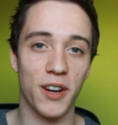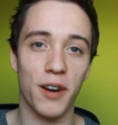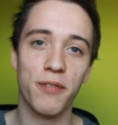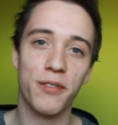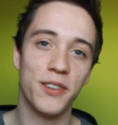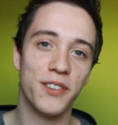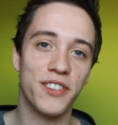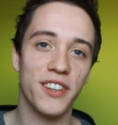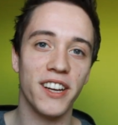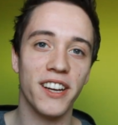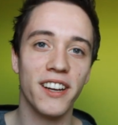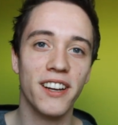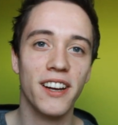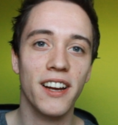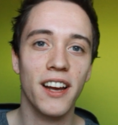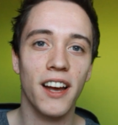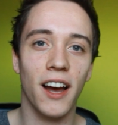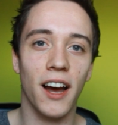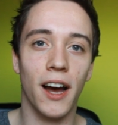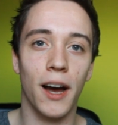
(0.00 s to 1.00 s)
And obviously,
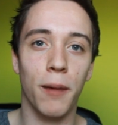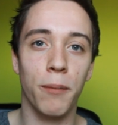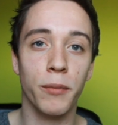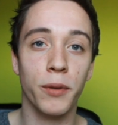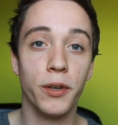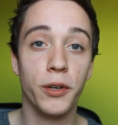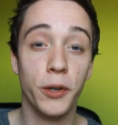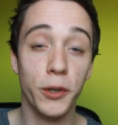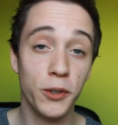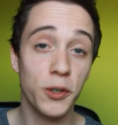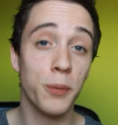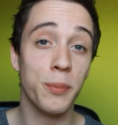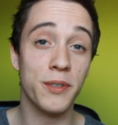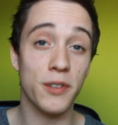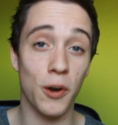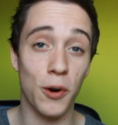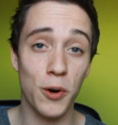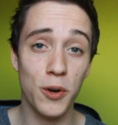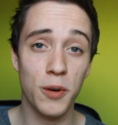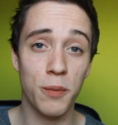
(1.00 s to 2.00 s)
YouTube
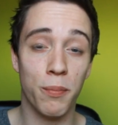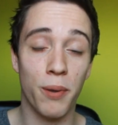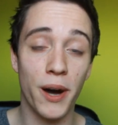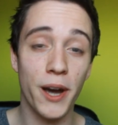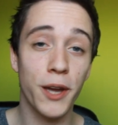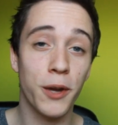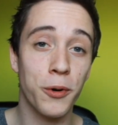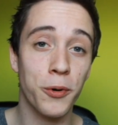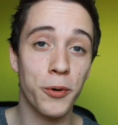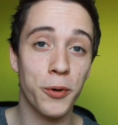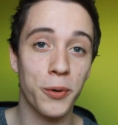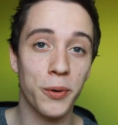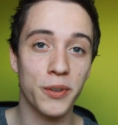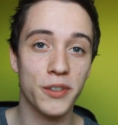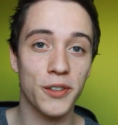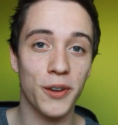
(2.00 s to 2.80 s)
is owned by Google.